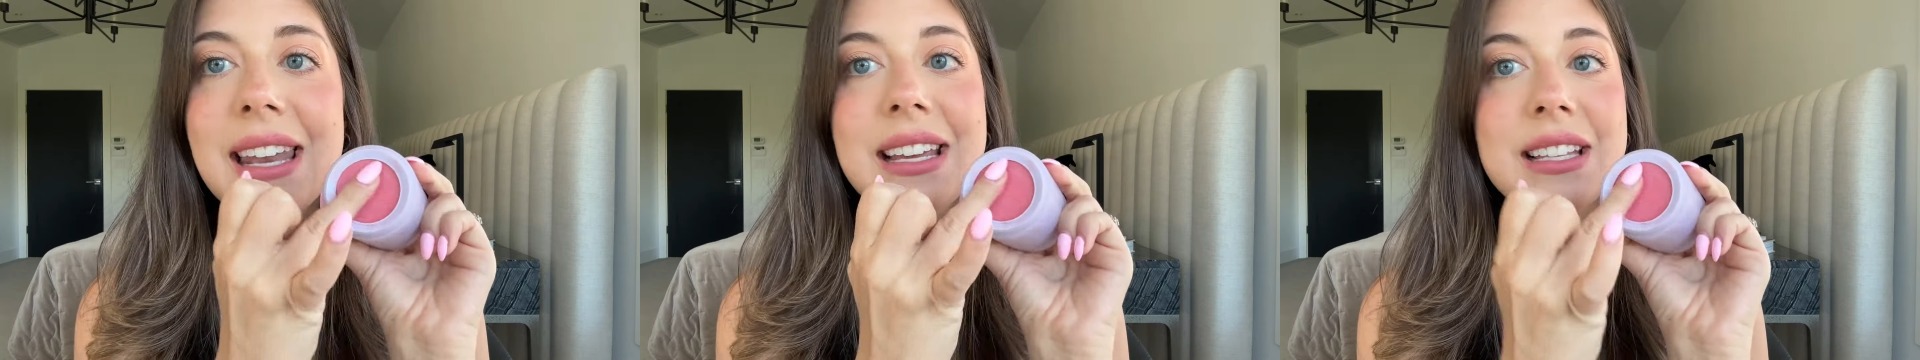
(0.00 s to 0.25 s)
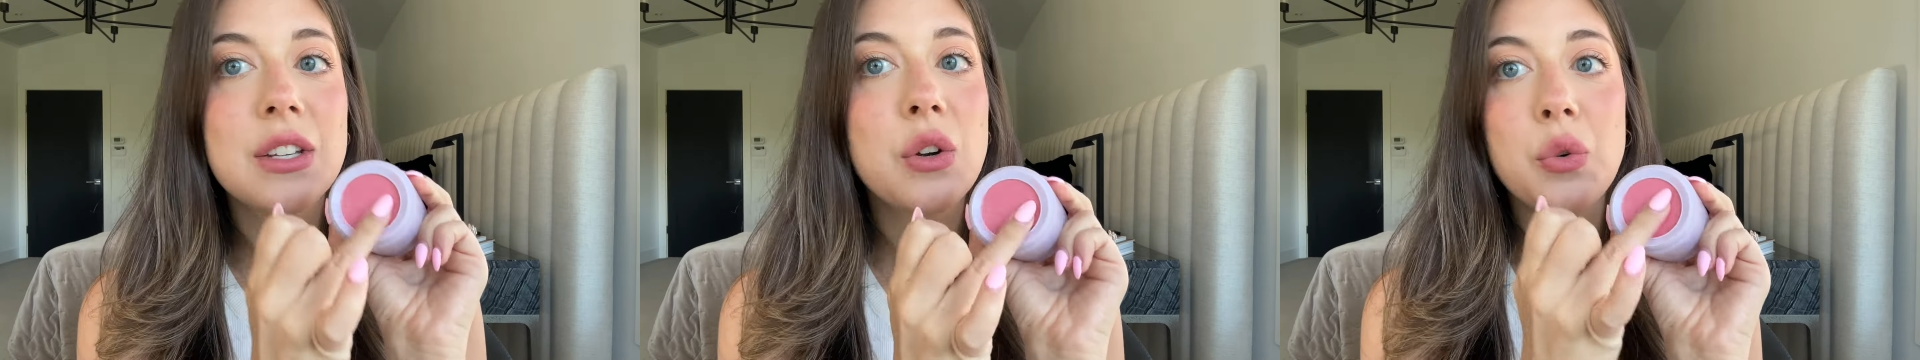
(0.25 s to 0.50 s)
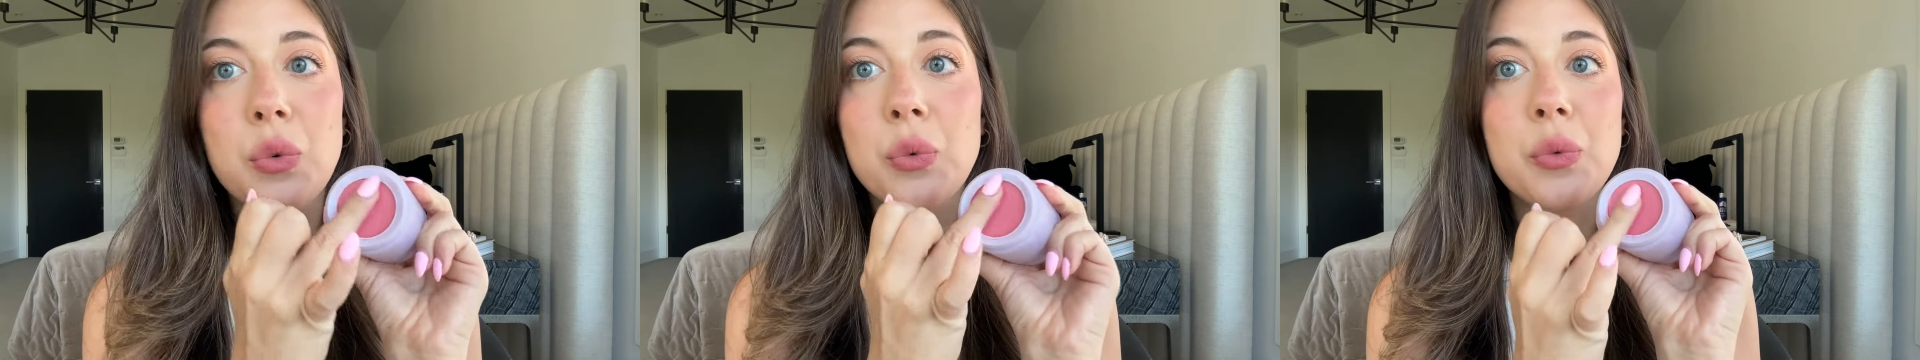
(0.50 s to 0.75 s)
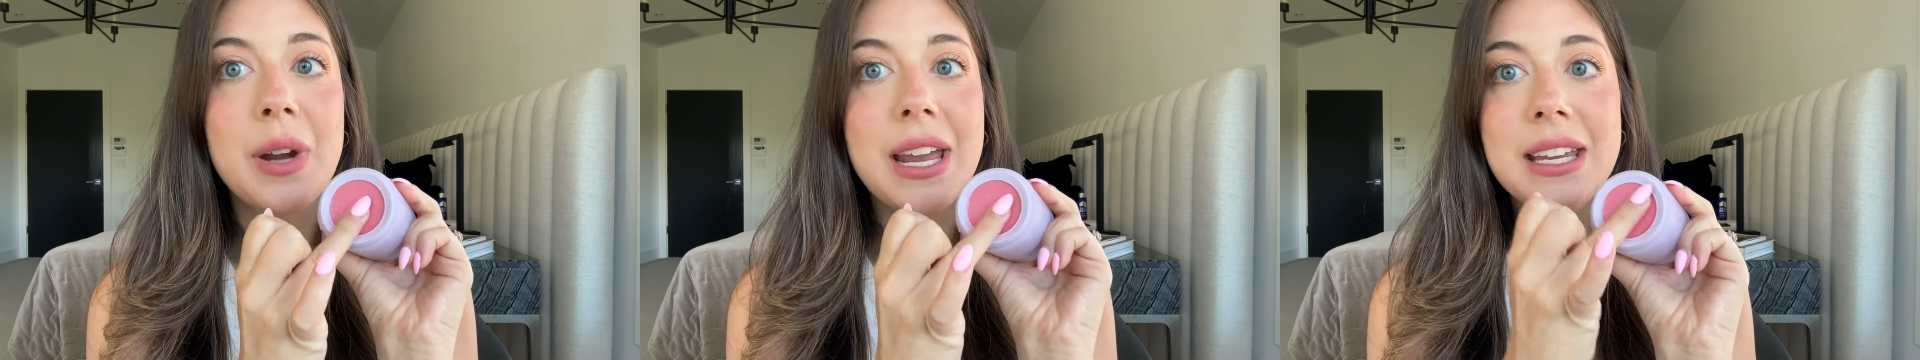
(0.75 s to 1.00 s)
it's a
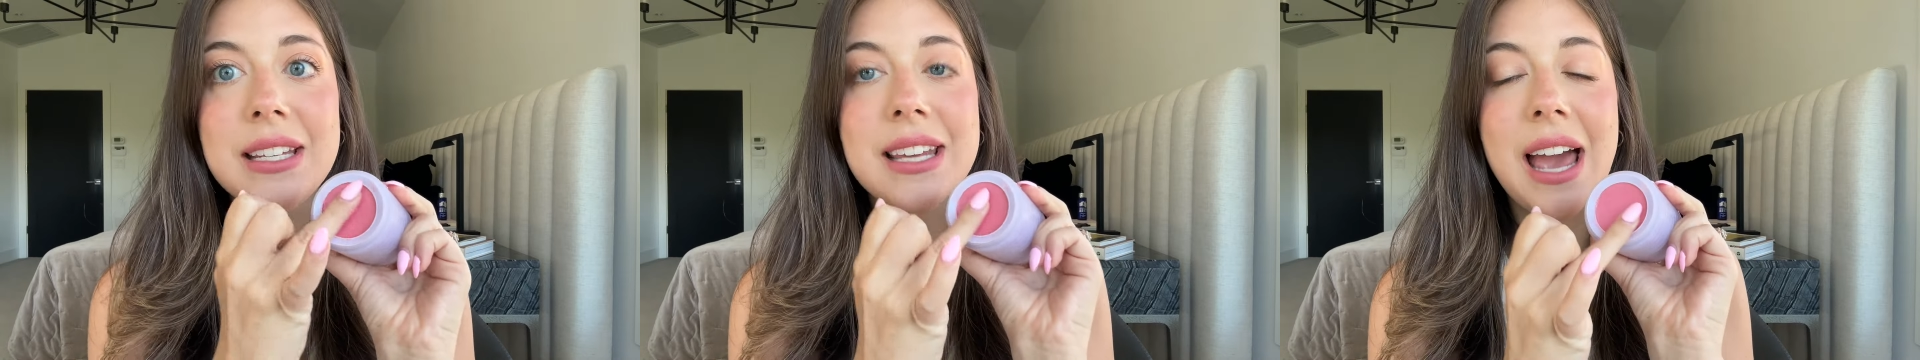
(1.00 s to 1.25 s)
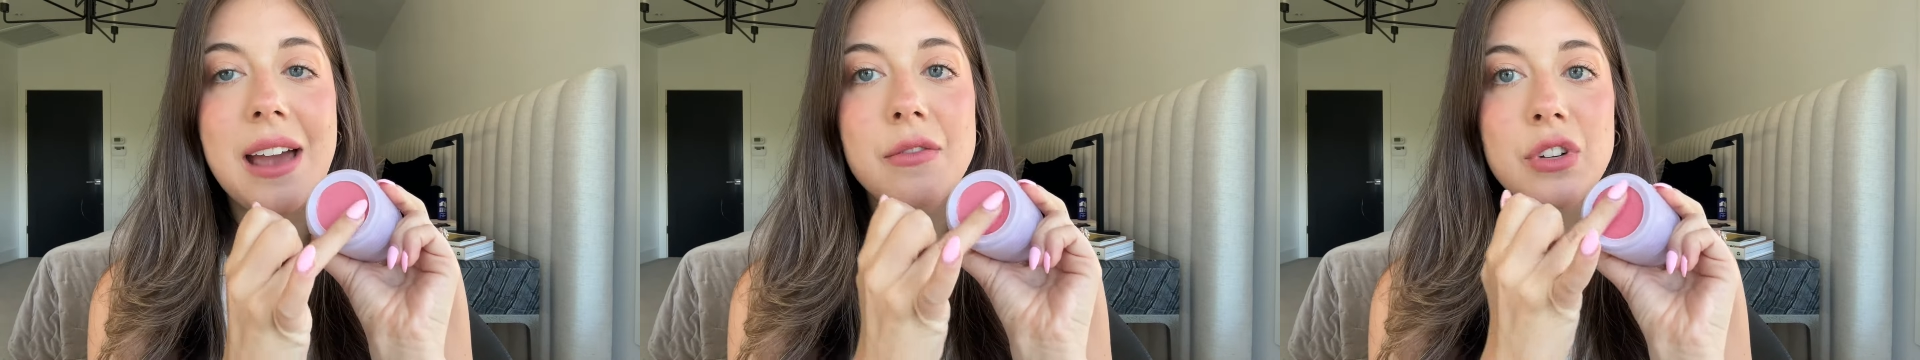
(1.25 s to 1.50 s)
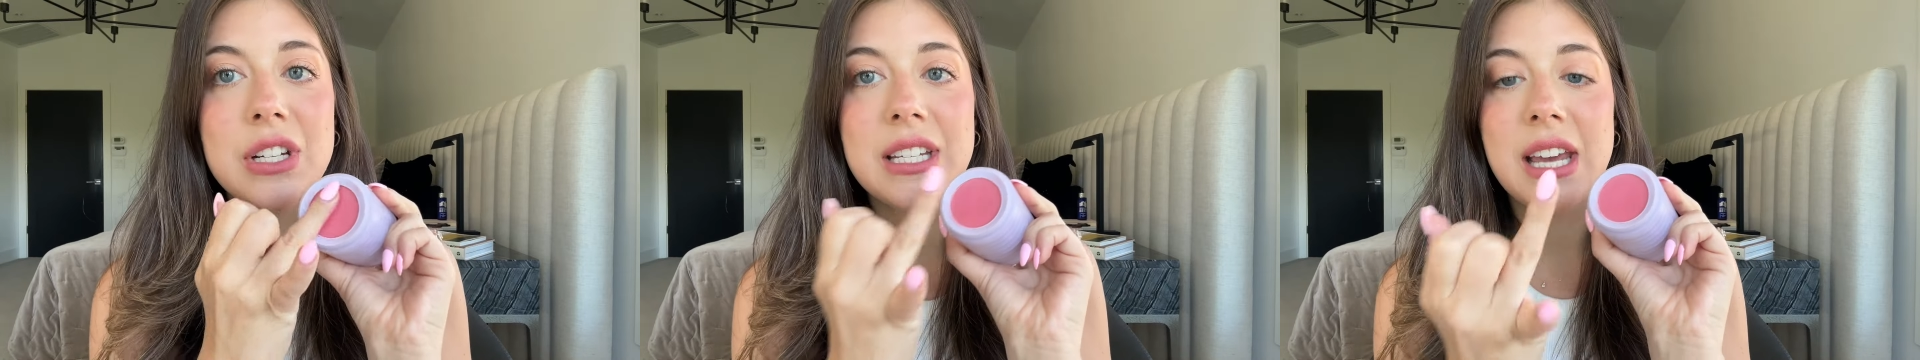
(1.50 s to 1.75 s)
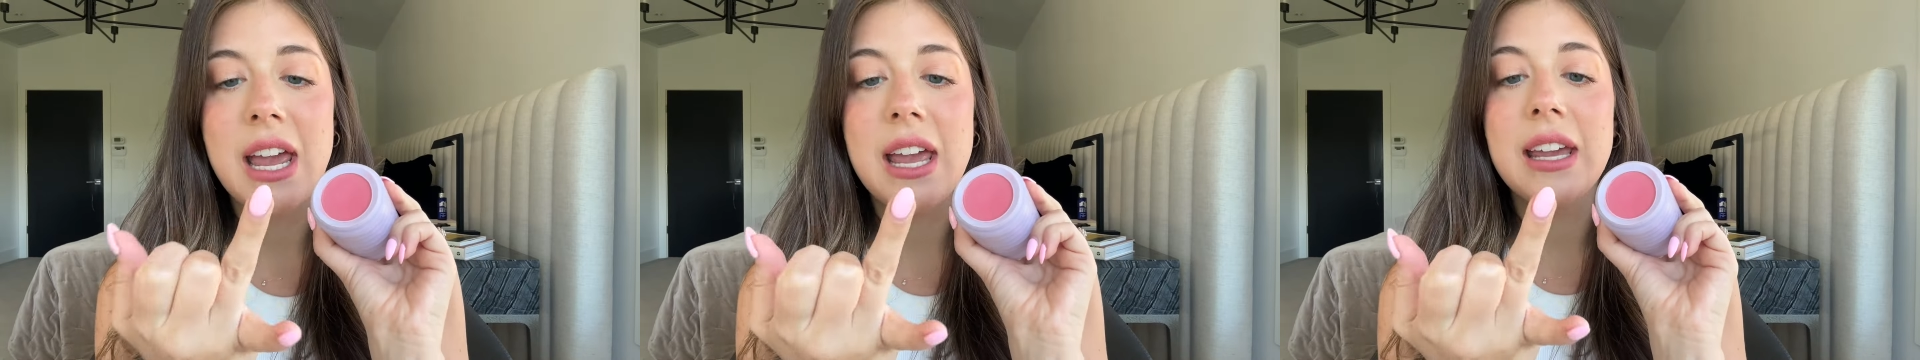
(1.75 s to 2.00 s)
great
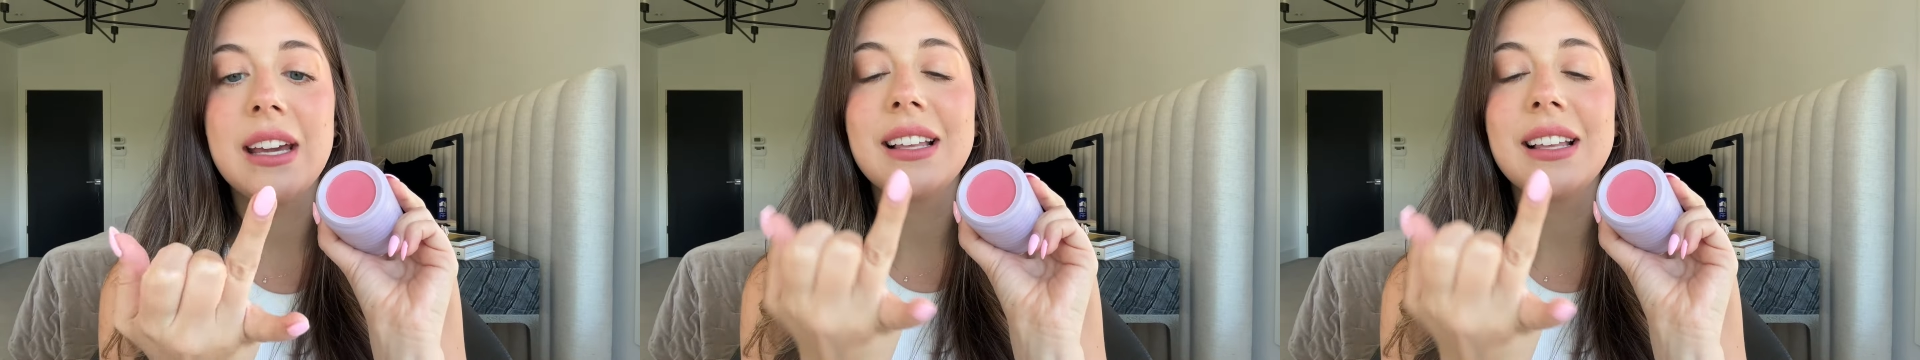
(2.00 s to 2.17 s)
everyday